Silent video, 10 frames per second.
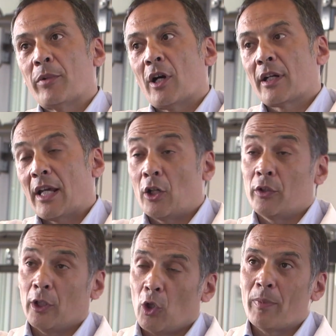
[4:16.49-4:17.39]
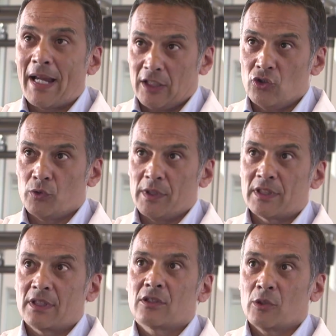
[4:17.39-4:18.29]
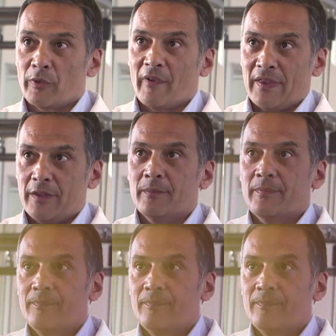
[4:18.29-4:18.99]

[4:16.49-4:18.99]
part and on the low back injuries to prevent them.